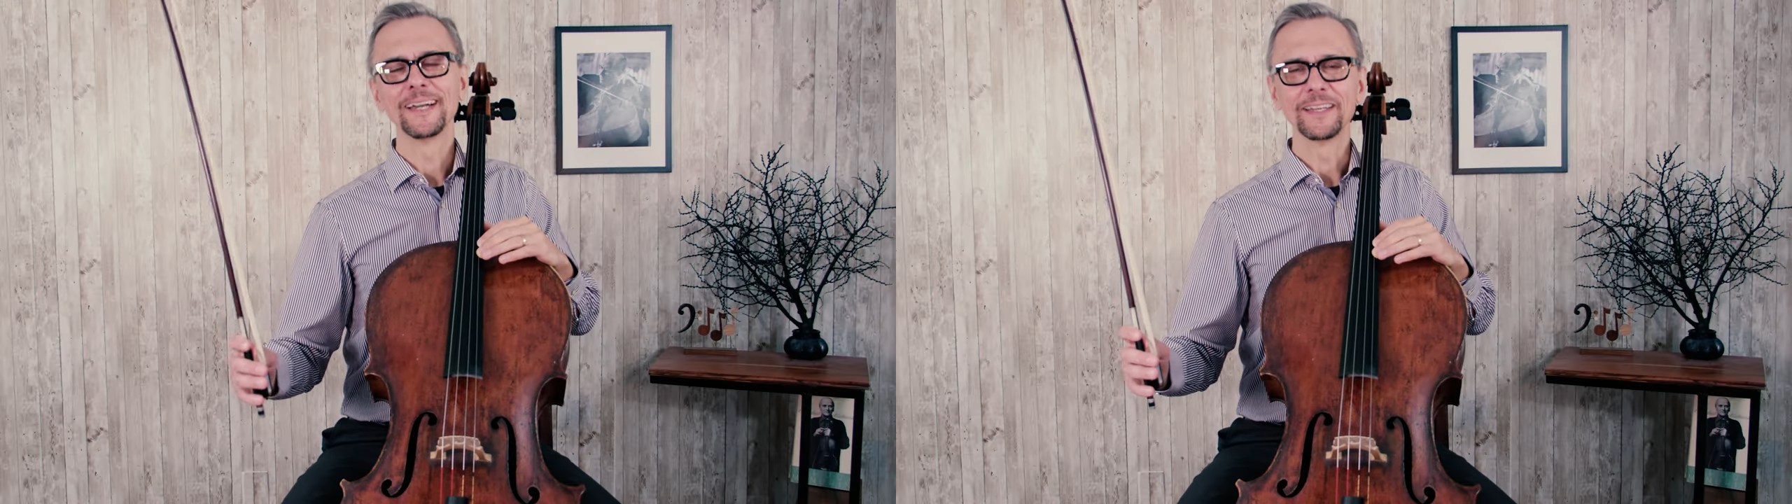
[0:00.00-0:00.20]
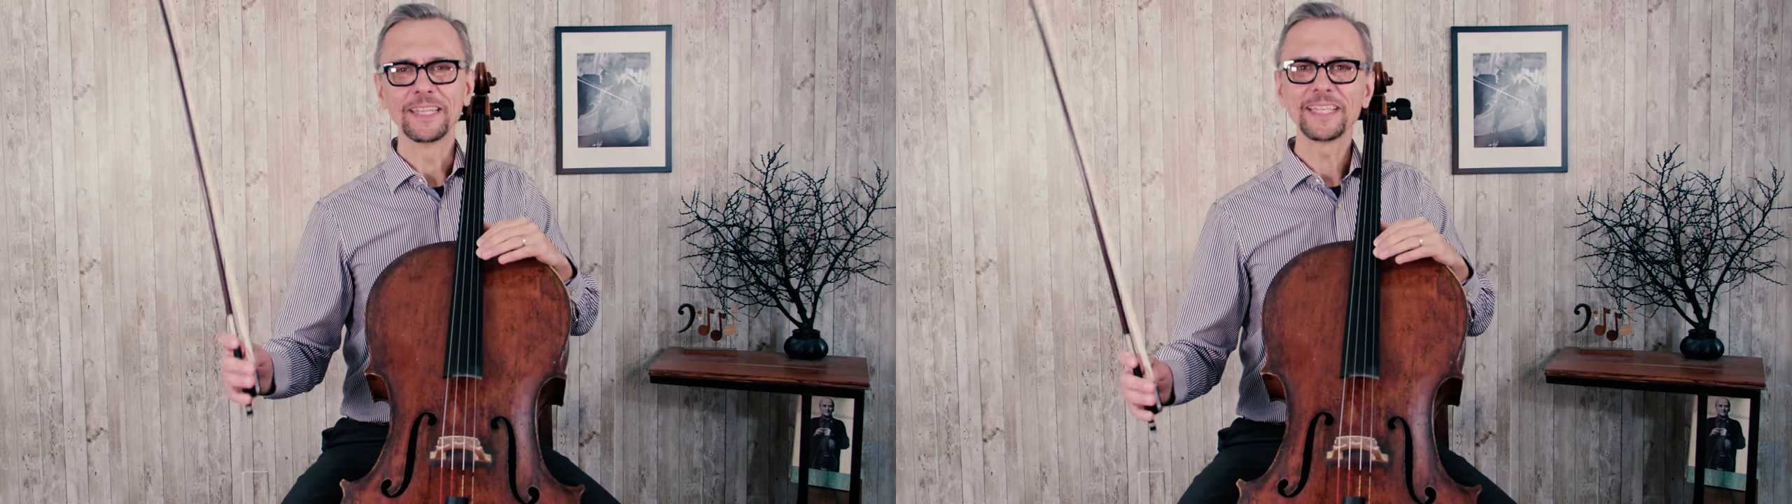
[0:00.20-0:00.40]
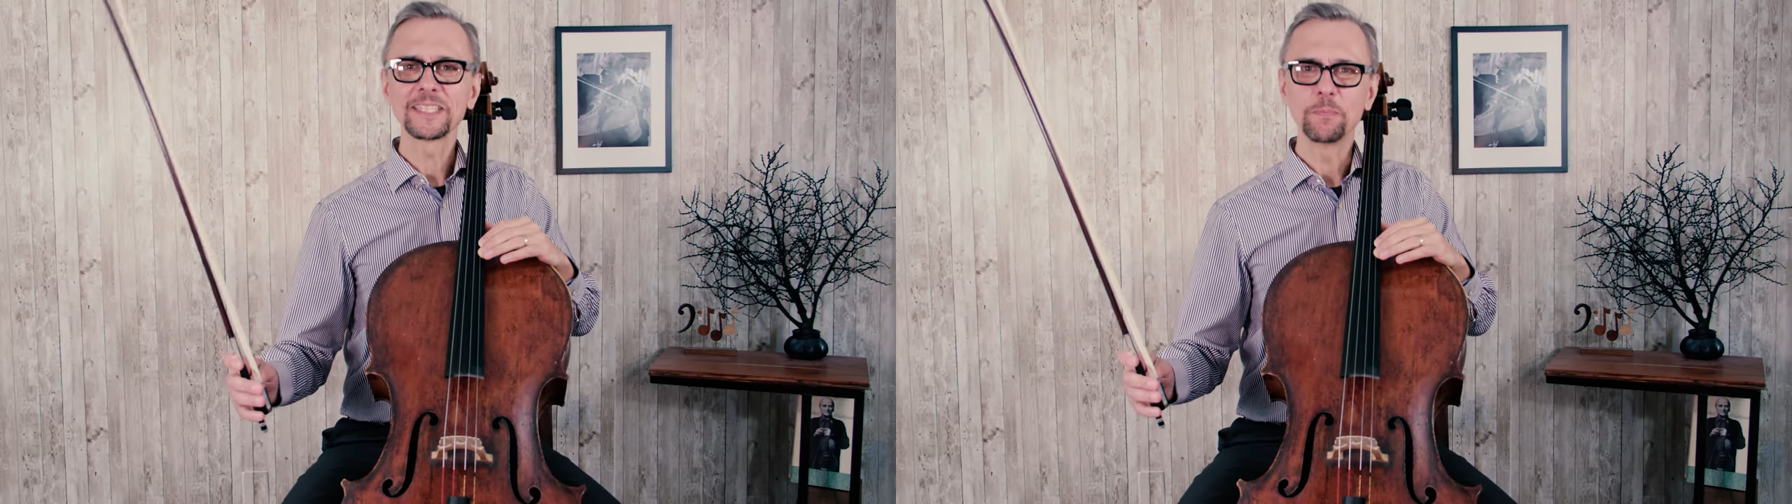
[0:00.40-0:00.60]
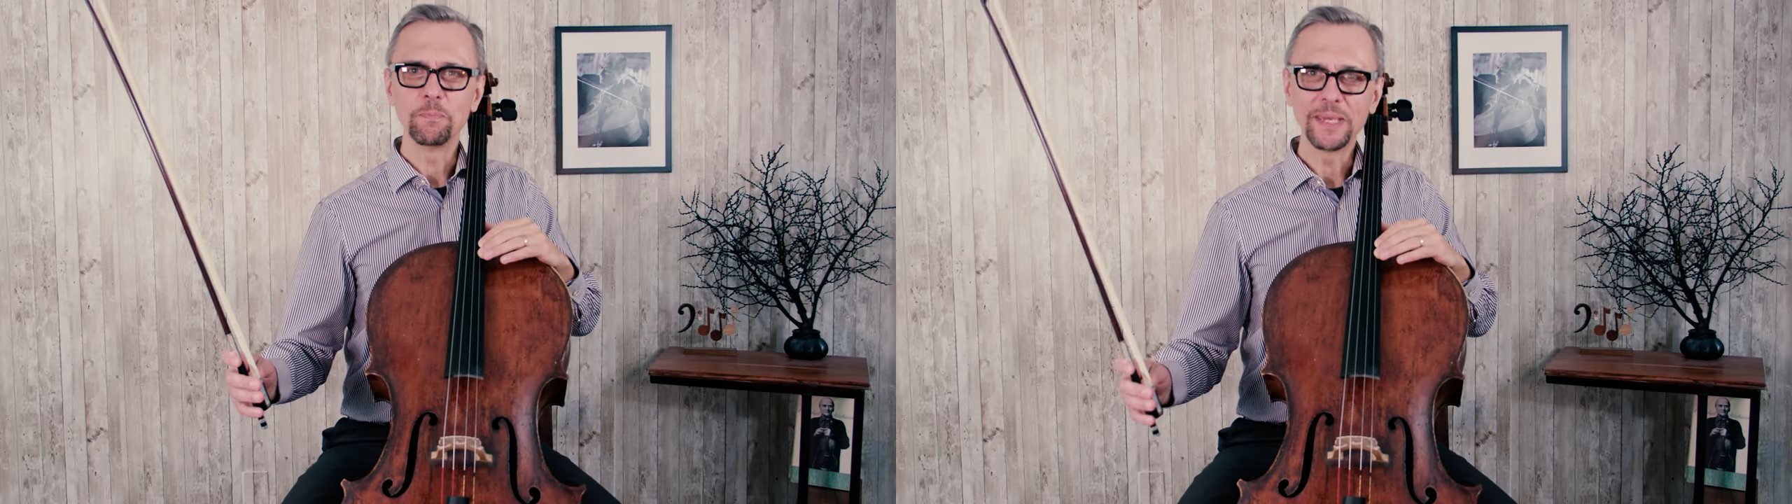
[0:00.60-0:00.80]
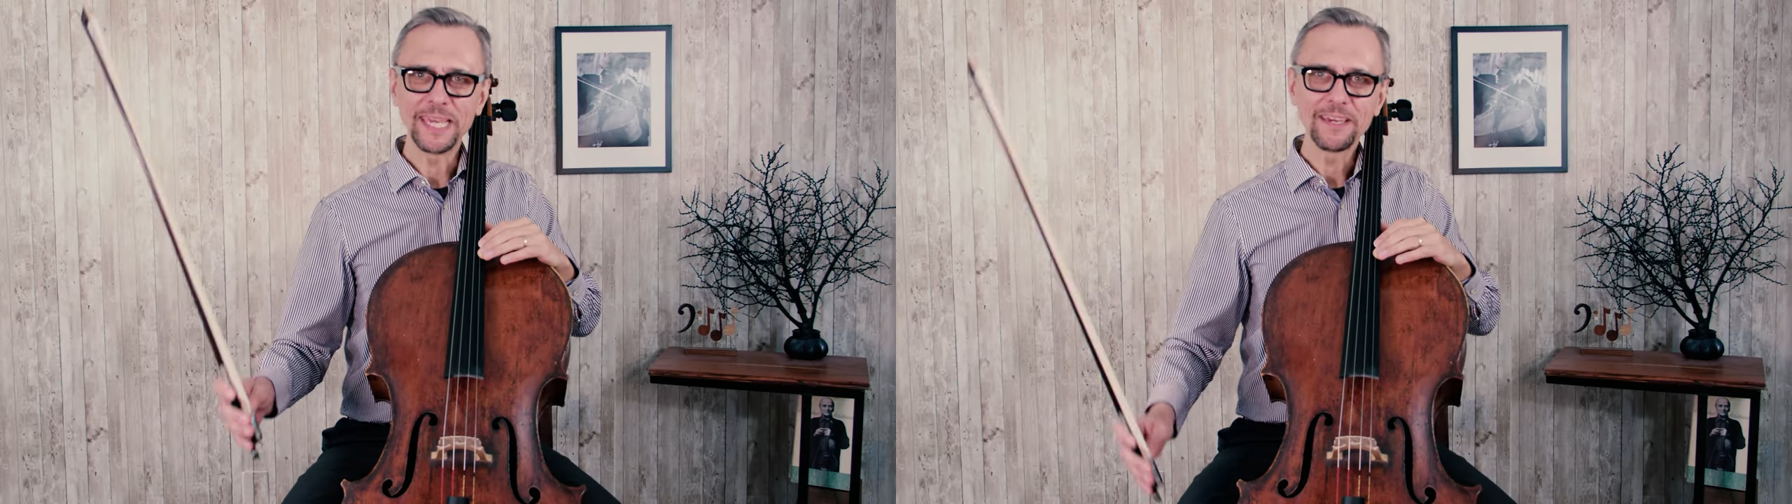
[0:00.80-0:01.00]
this
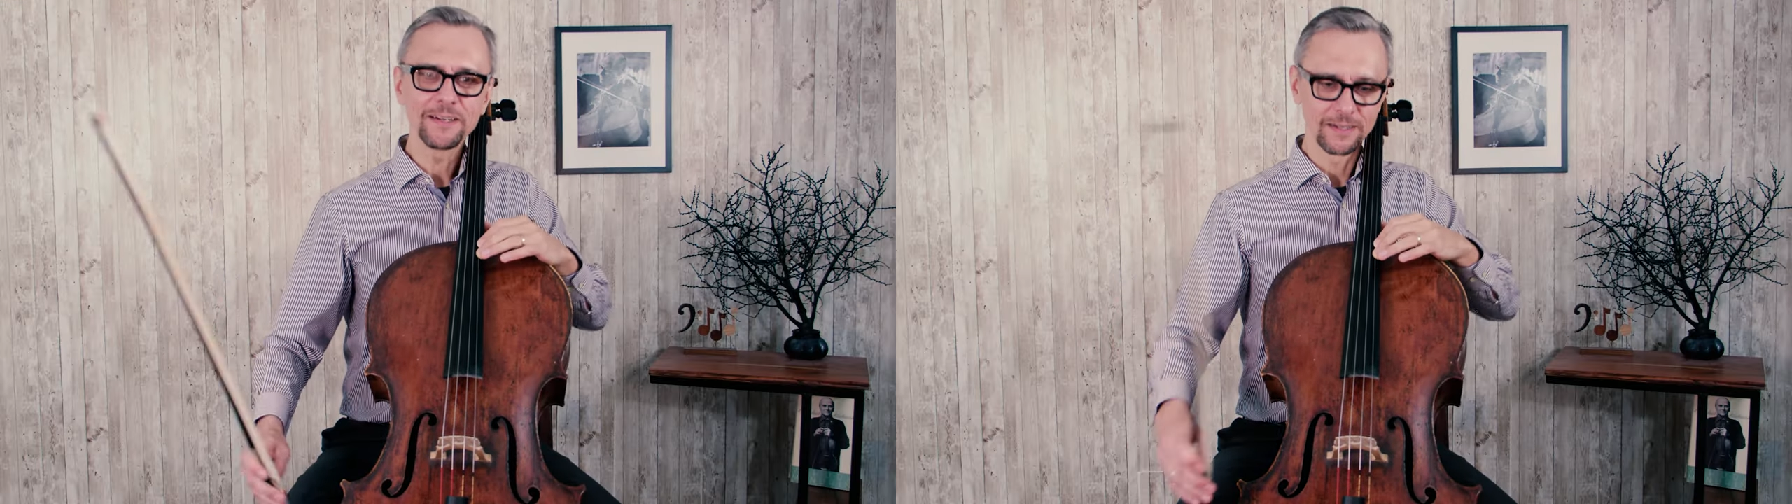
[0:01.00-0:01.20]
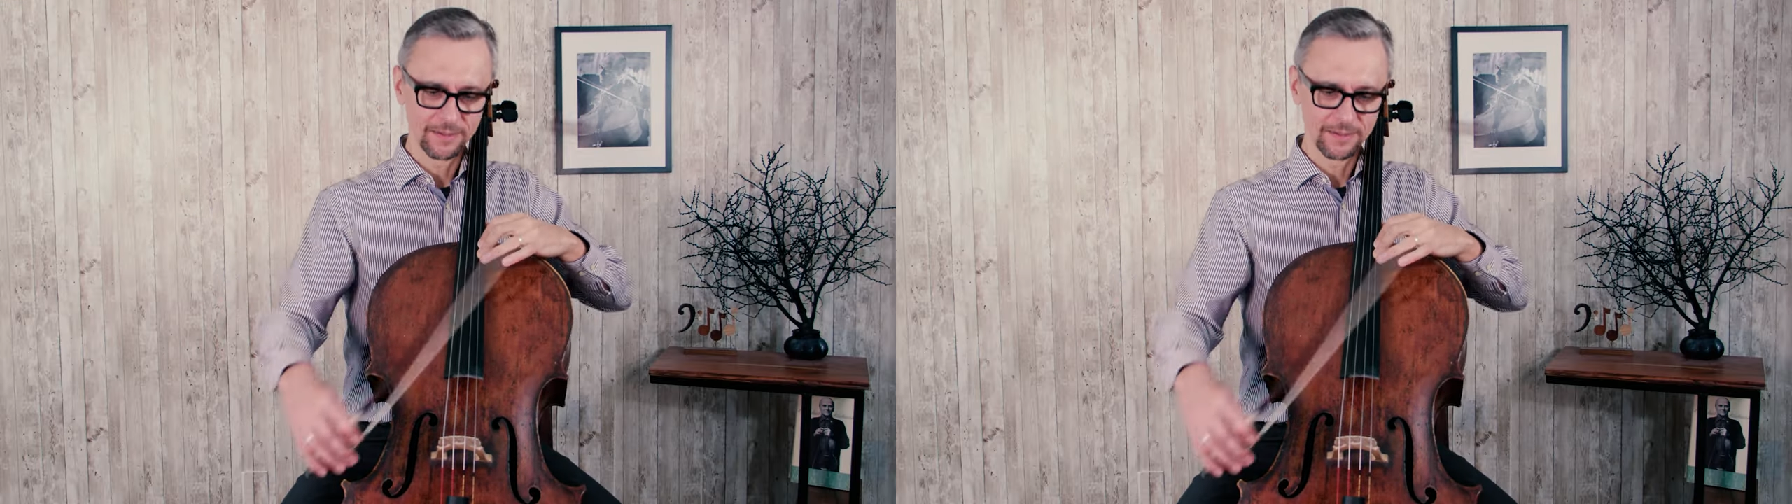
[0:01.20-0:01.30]
B